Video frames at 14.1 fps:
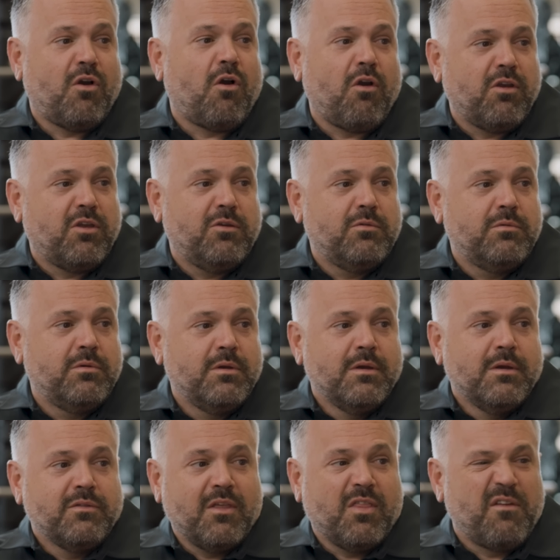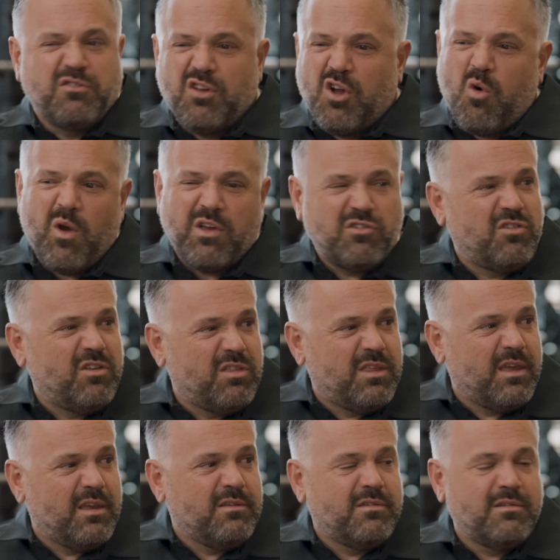to argue, that loves to question
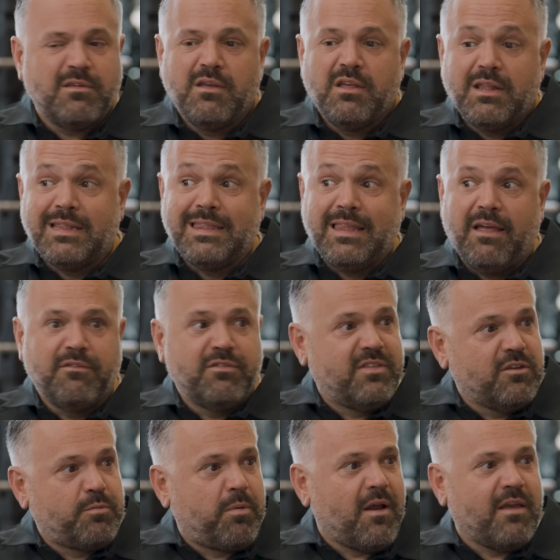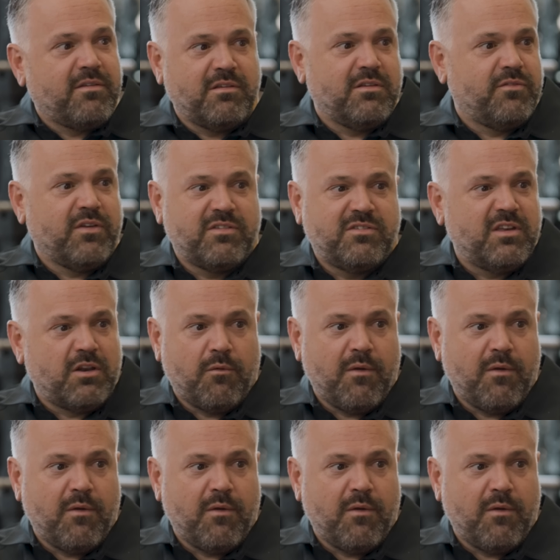things, loves this process of us sitting